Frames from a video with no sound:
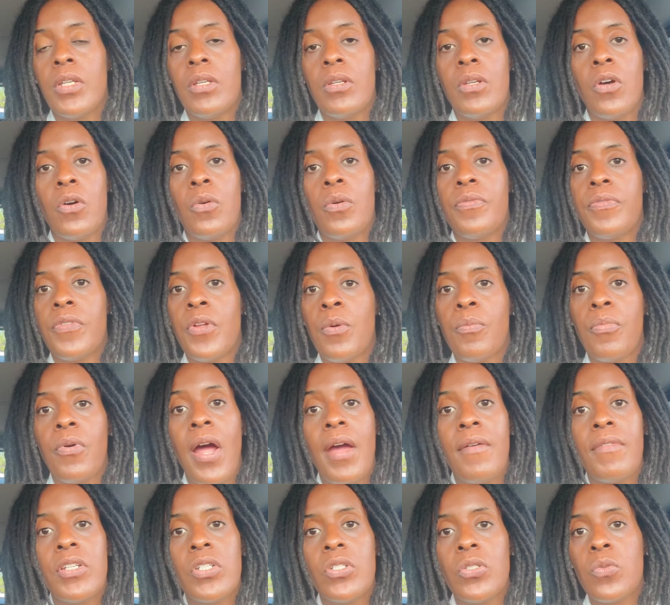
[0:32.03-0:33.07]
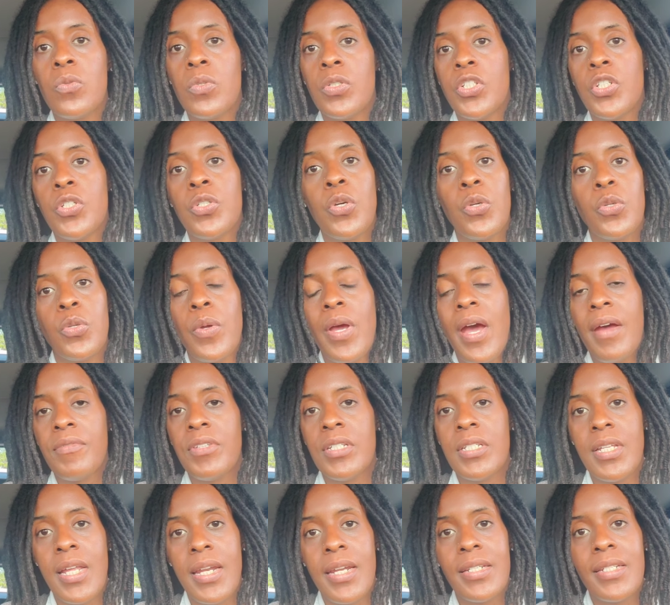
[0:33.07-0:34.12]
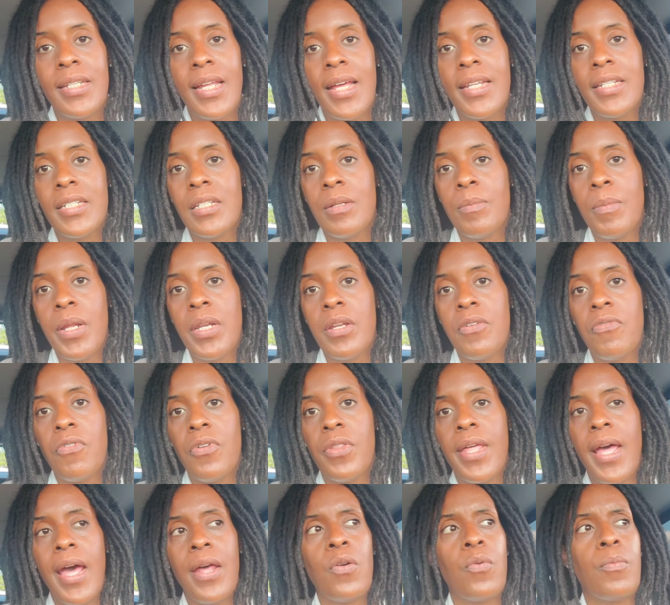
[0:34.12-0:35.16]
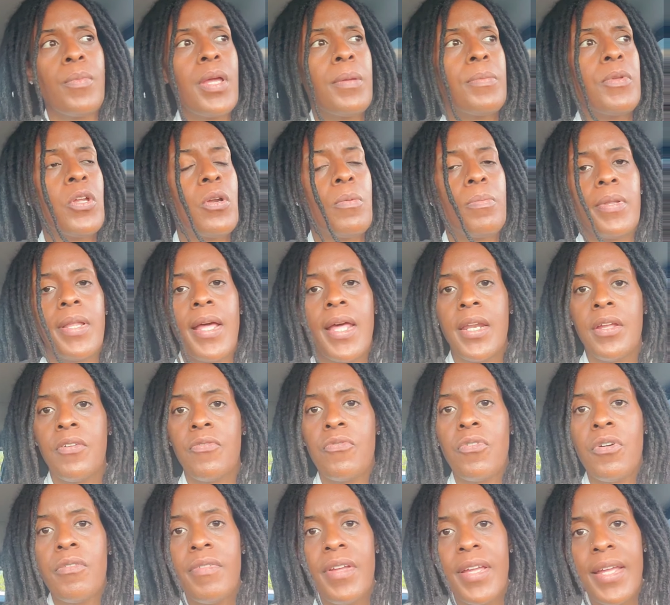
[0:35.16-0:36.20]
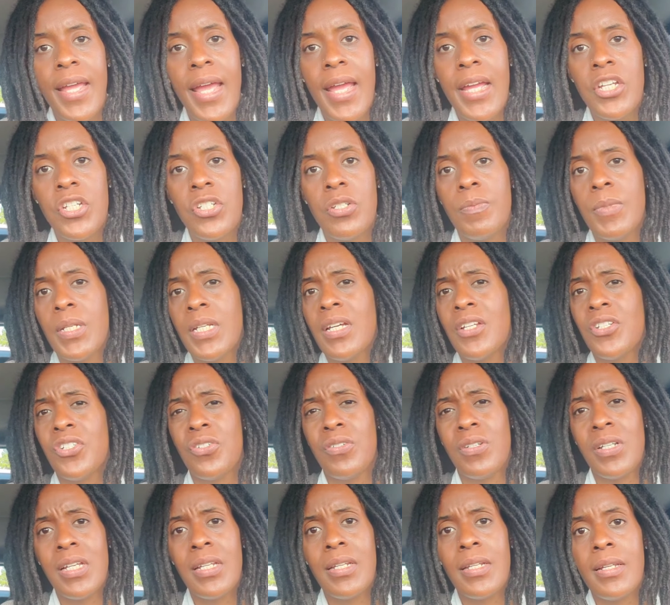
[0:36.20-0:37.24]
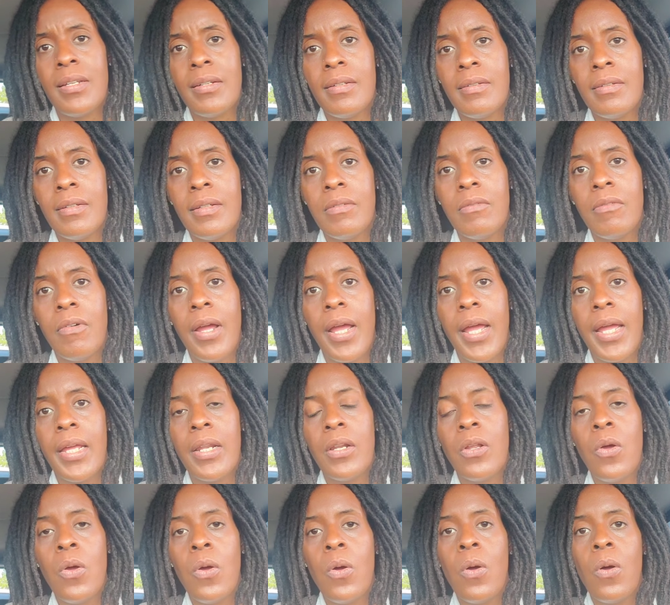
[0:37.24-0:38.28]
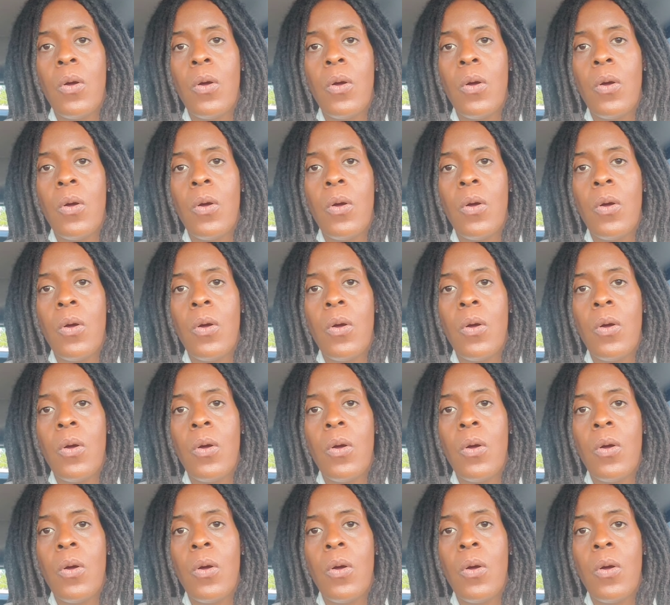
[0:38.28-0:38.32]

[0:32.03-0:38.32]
if they're in private school and you know you have to set aside some money for that, or maybe you're planning for a vacation because you need it, right?